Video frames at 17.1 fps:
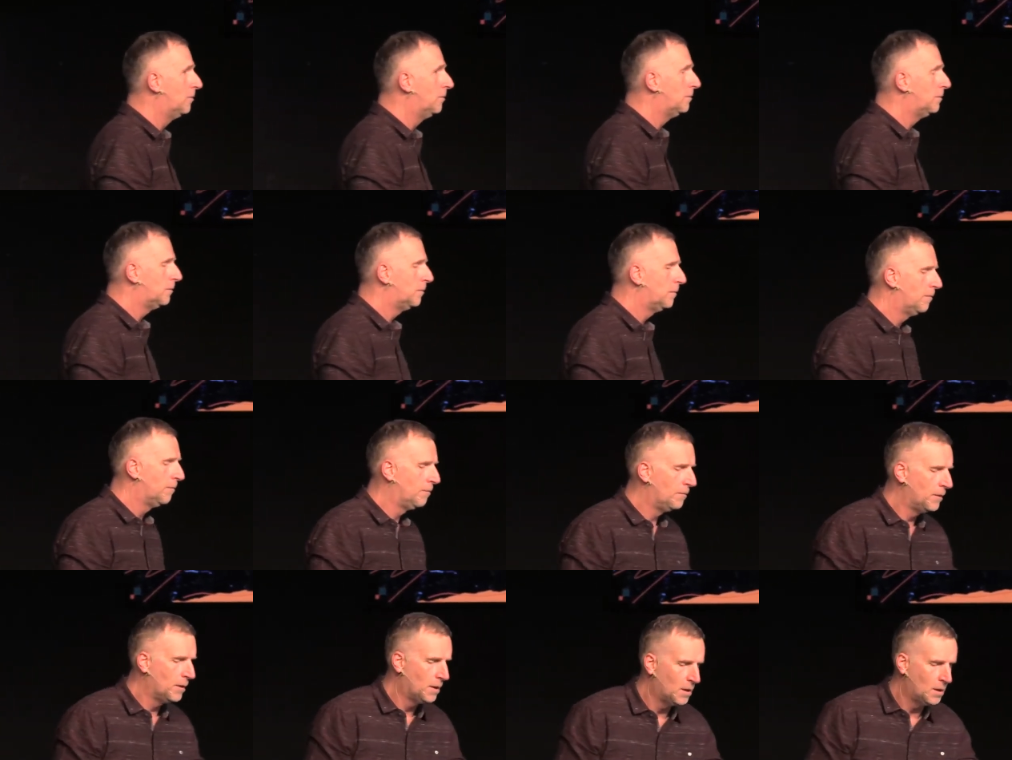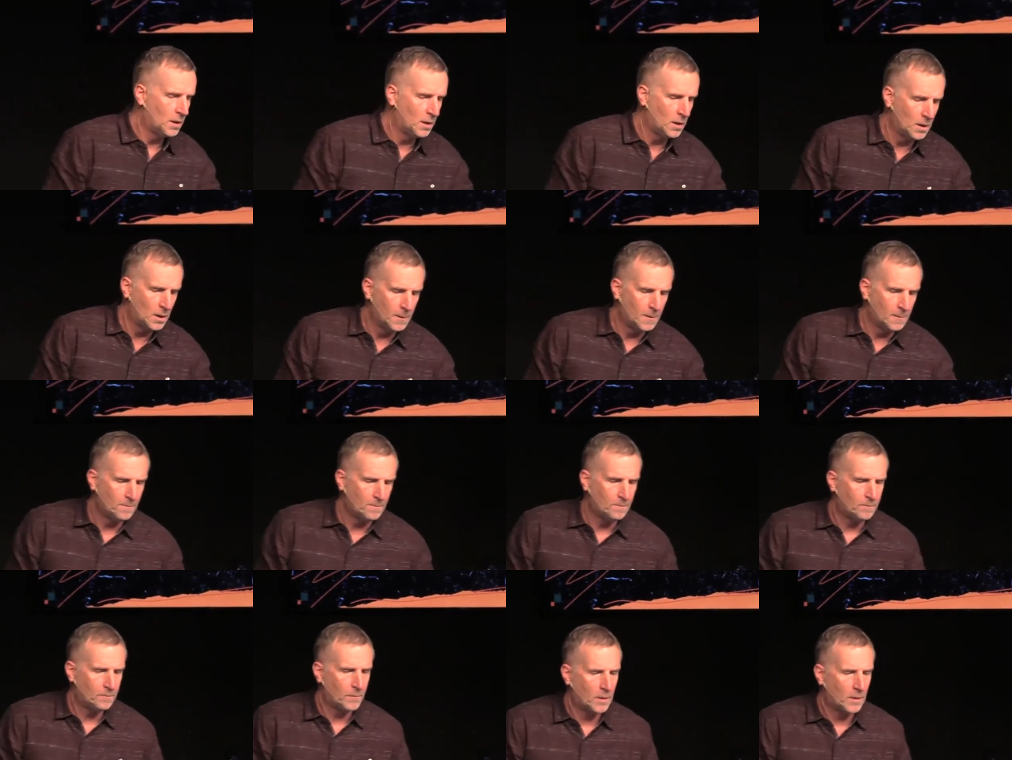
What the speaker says: Nobody speaks.